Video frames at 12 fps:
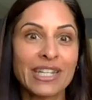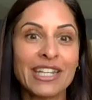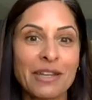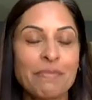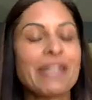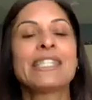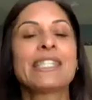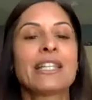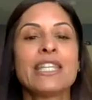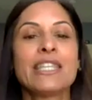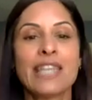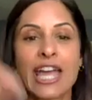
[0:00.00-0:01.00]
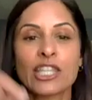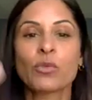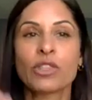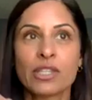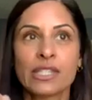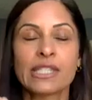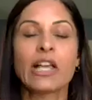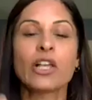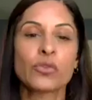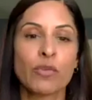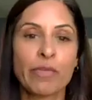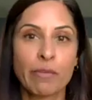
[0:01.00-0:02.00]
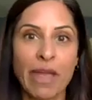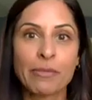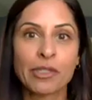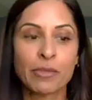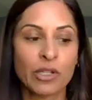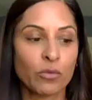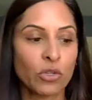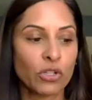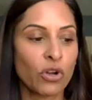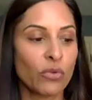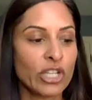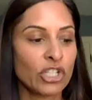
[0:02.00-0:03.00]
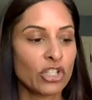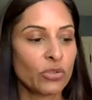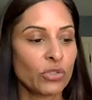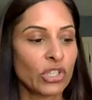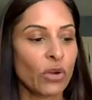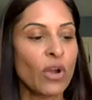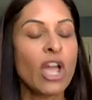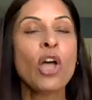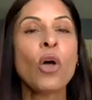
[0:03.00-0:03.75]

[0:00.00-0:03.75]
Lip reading: And it basically that's what the cells from the pap smear will go into. So,